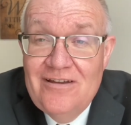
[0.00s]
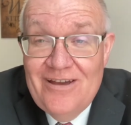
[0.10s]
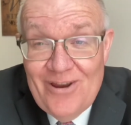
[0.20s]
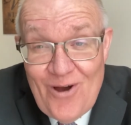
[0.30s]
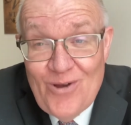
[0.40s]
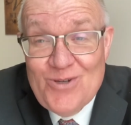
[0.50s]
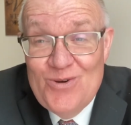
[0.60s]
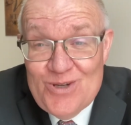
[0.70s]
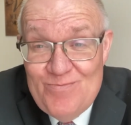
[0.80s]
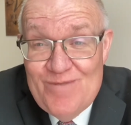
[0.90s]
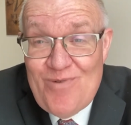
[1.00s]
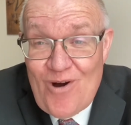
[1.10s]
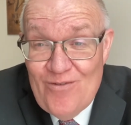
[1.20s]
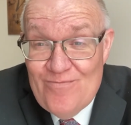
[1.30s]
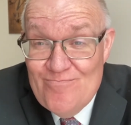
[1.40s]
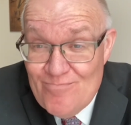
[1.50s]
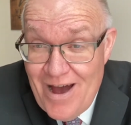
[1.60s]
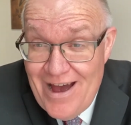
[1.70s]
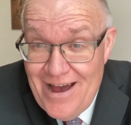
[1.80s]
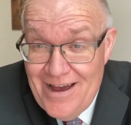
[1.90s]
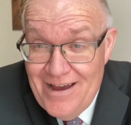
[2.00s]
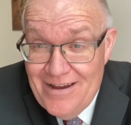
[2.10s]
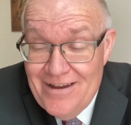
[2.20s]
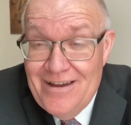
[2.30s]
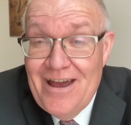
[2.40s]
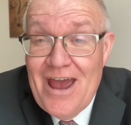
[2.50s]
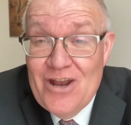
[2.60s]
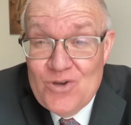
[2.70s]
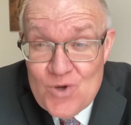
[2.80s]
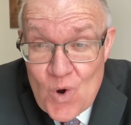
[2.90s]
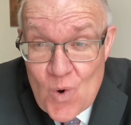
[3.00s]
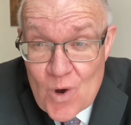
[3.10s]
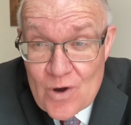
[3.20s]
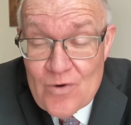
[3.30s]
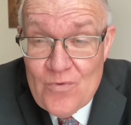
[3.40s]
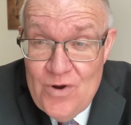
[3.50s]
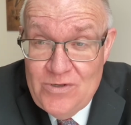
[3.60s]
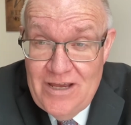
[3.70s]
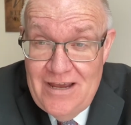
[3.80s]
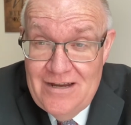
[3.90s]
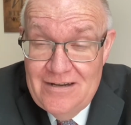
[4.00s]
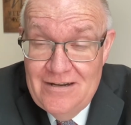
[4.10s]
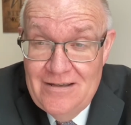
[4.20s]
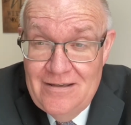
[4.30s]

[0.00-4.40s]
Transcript: It also should be part of my and your routine